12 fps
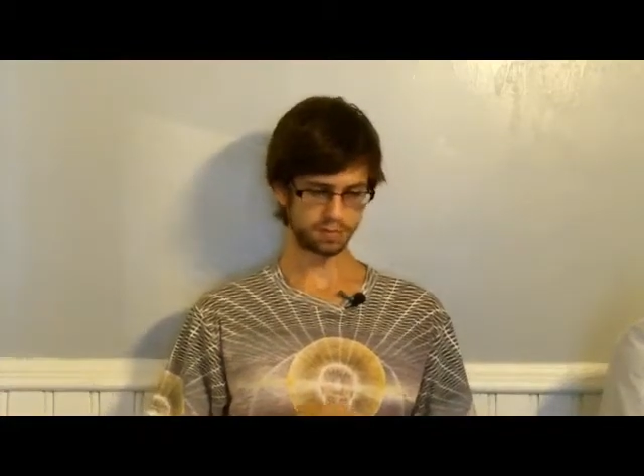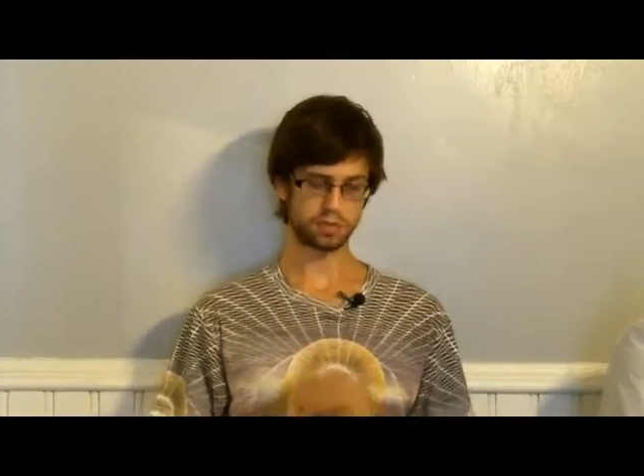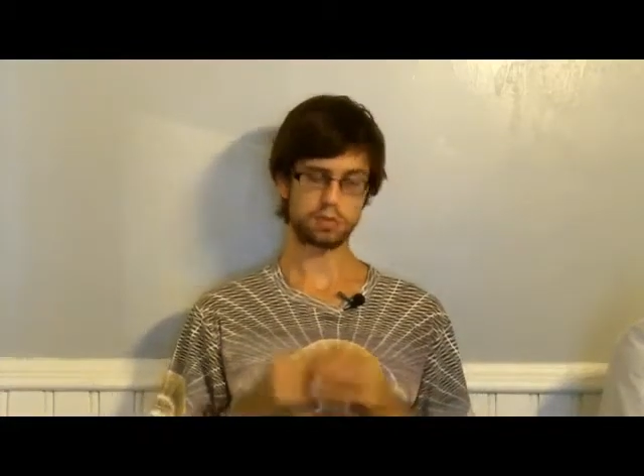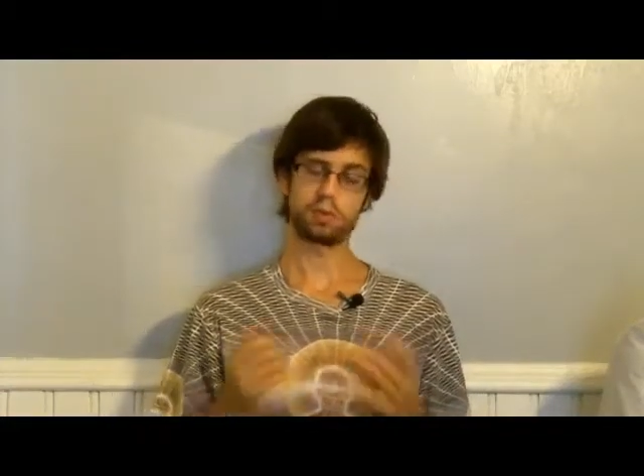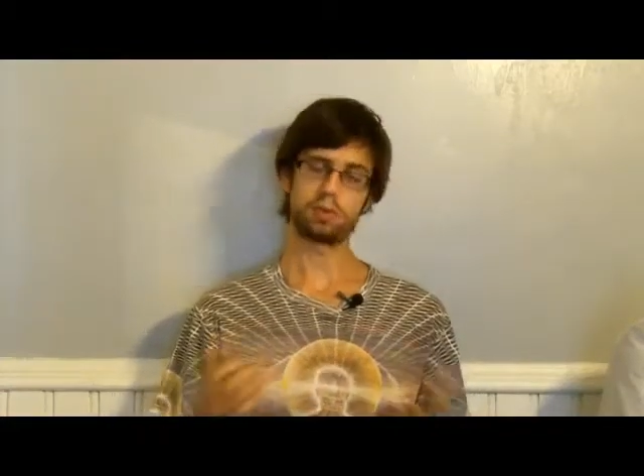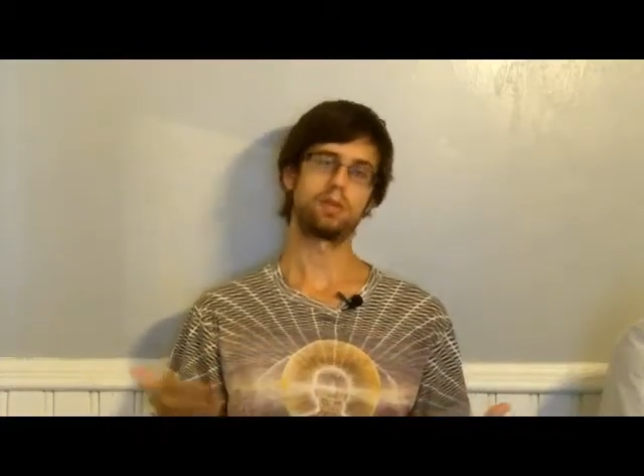
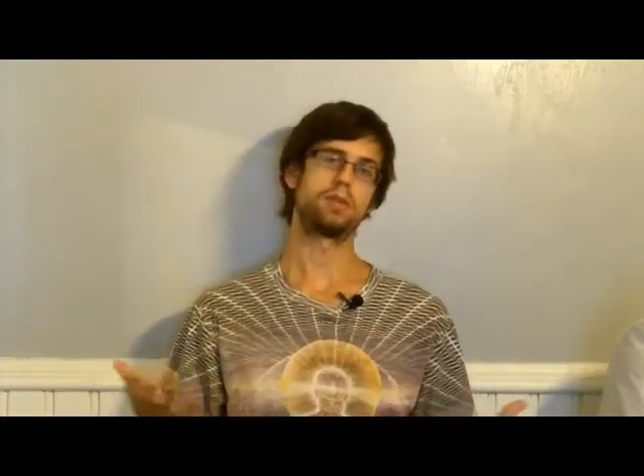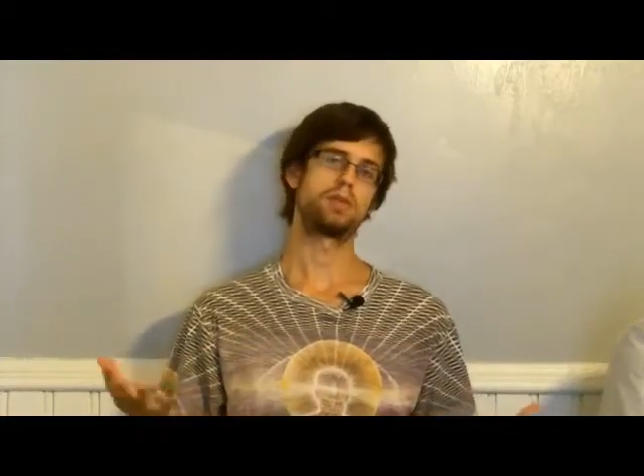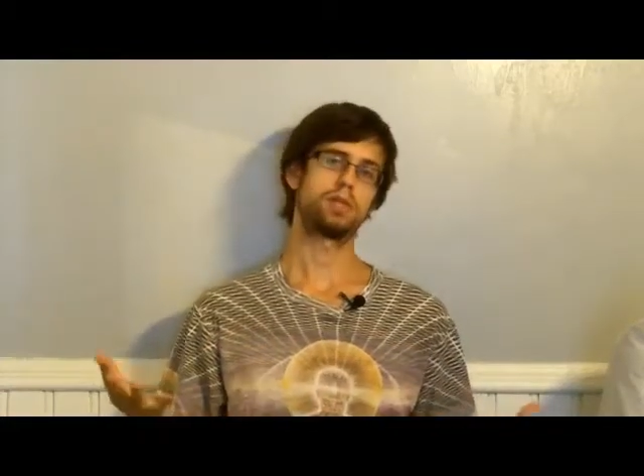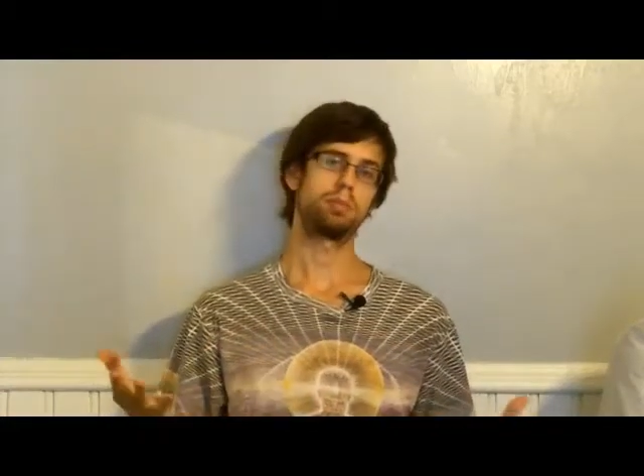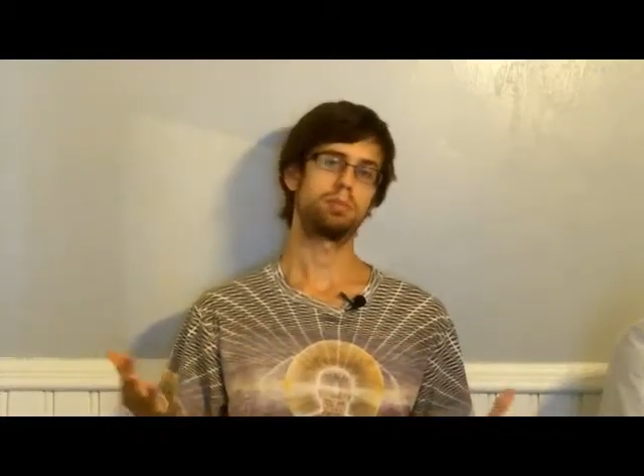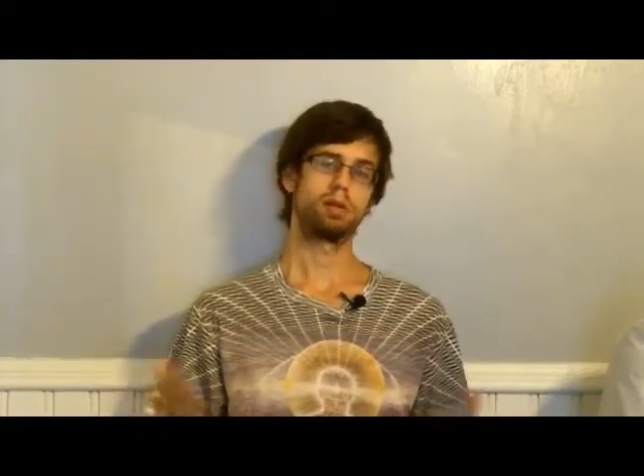there's really no
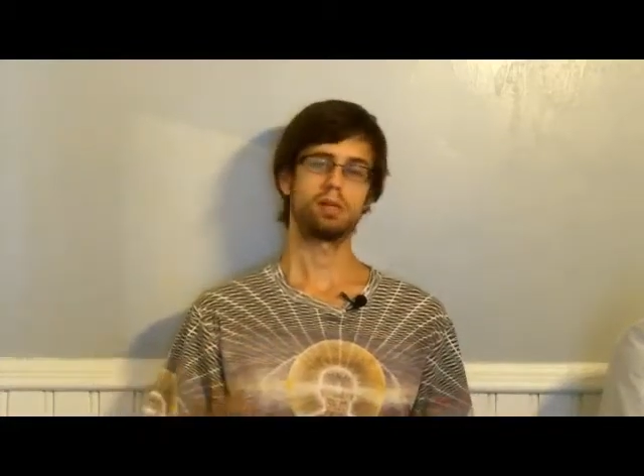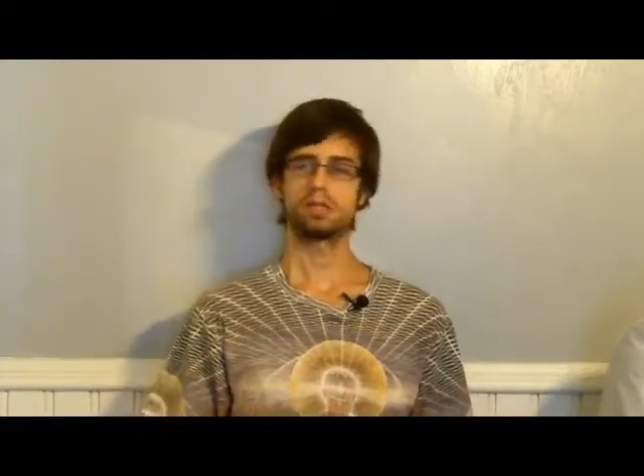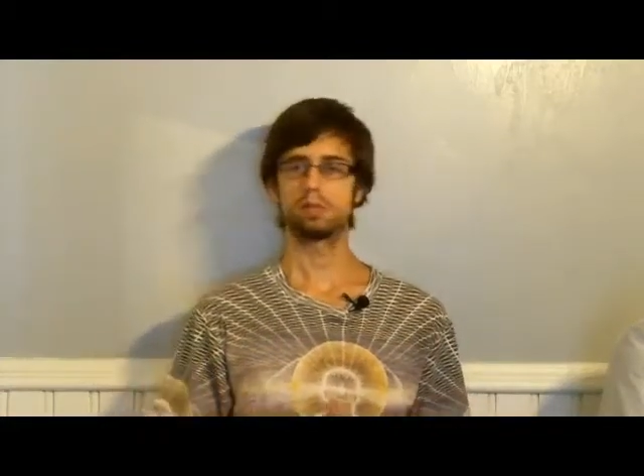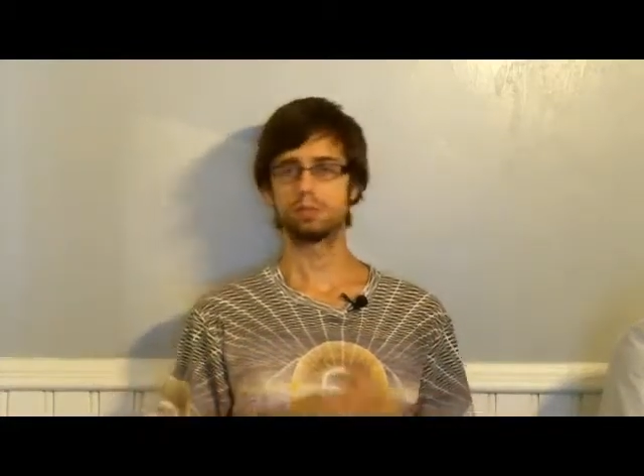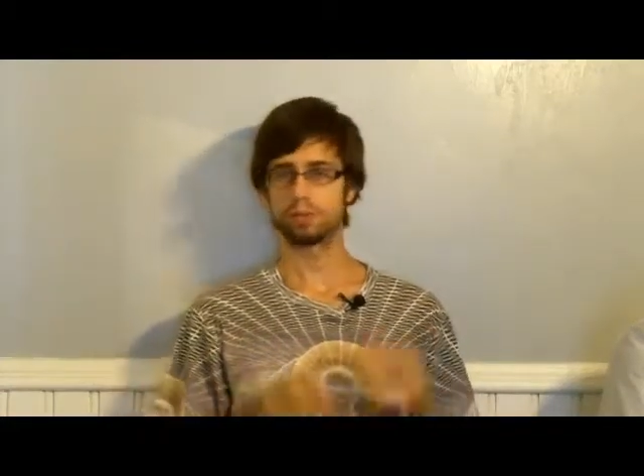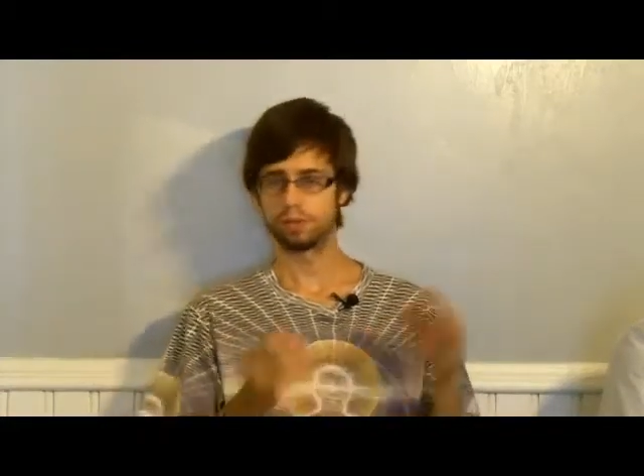
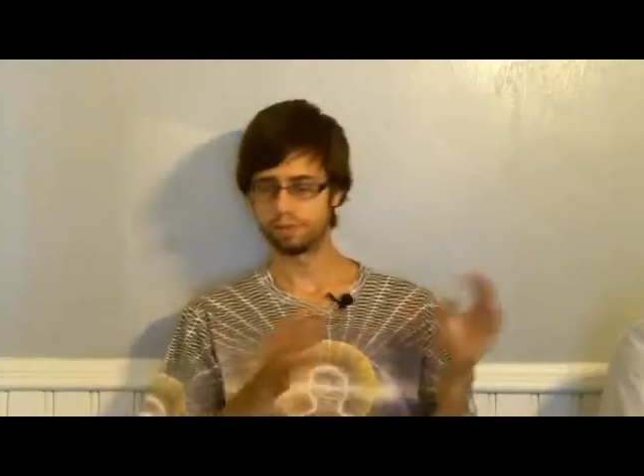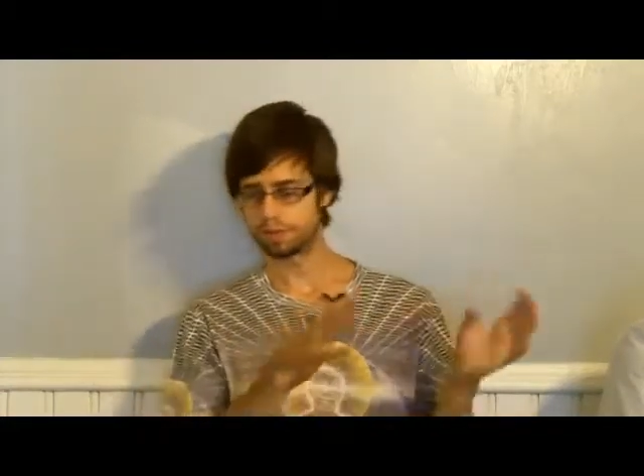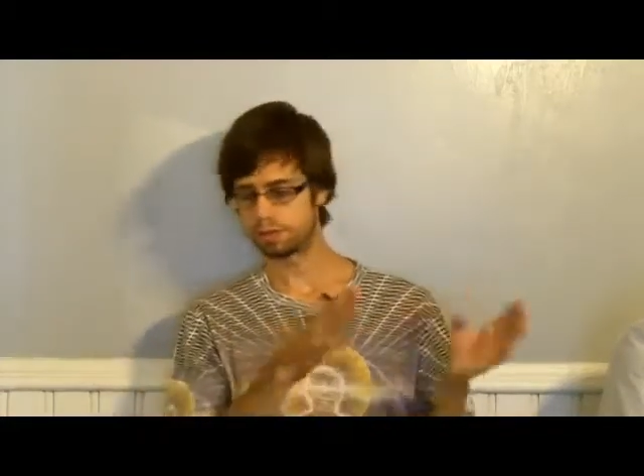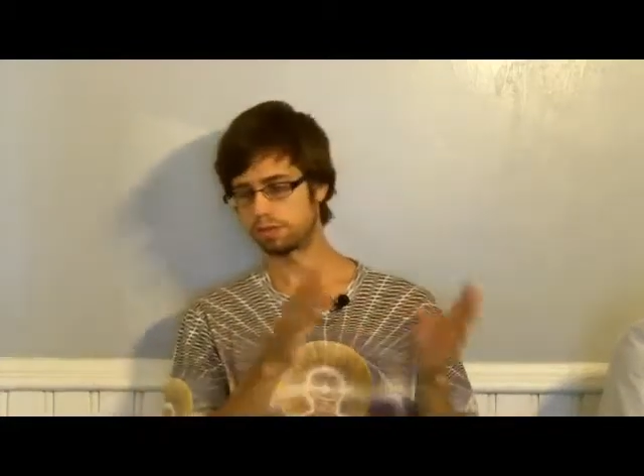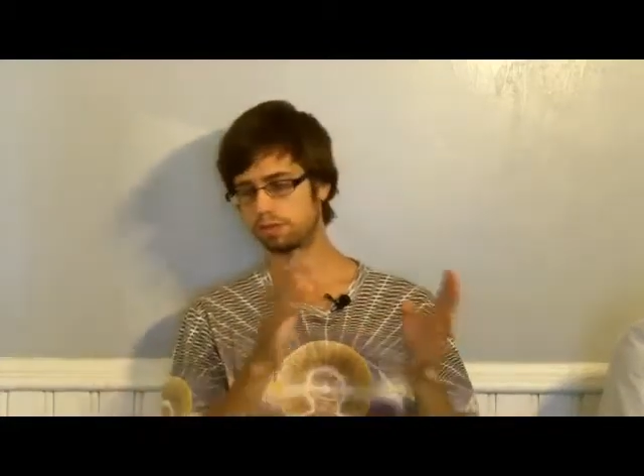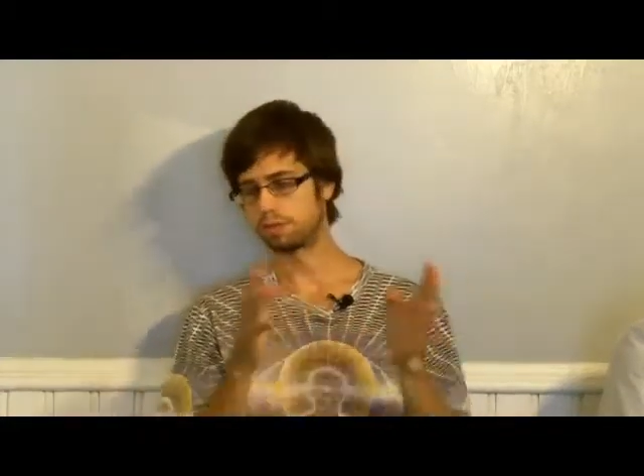separation between
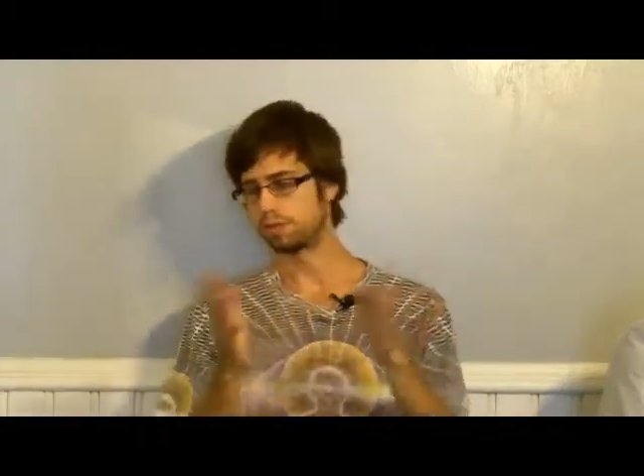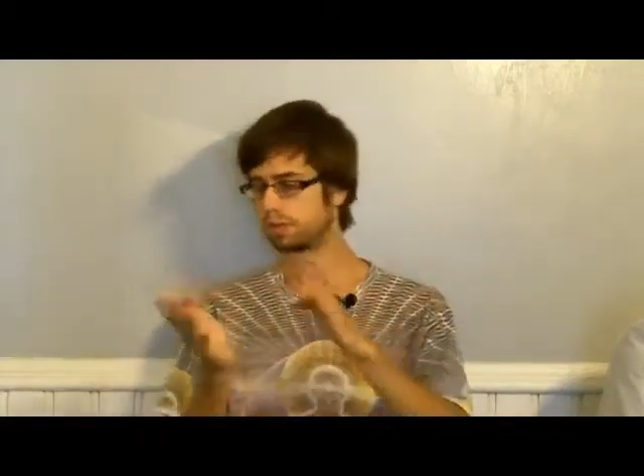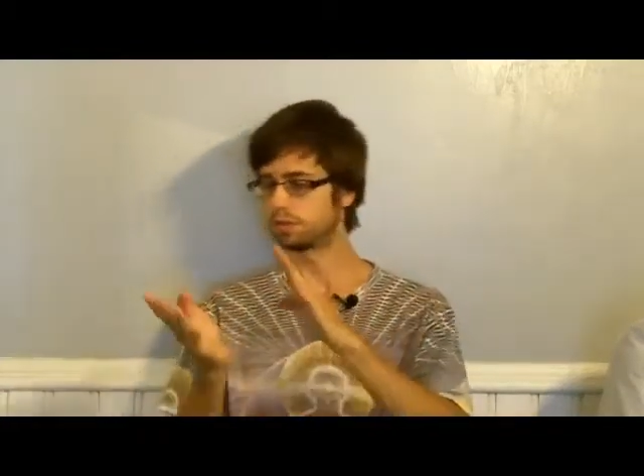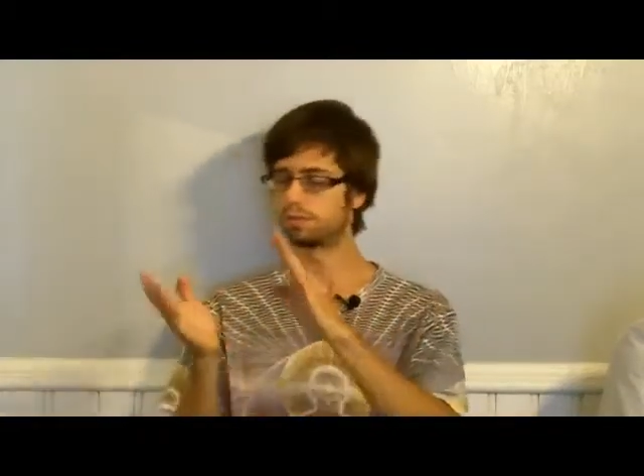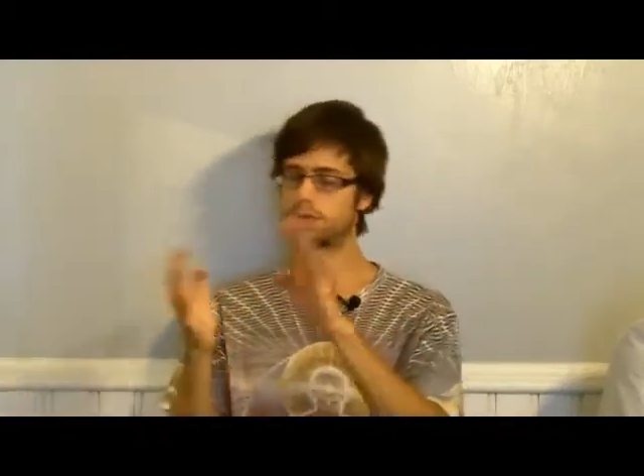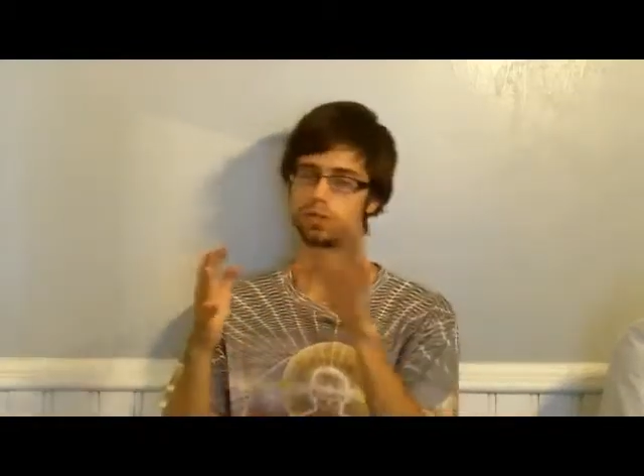physical, mental,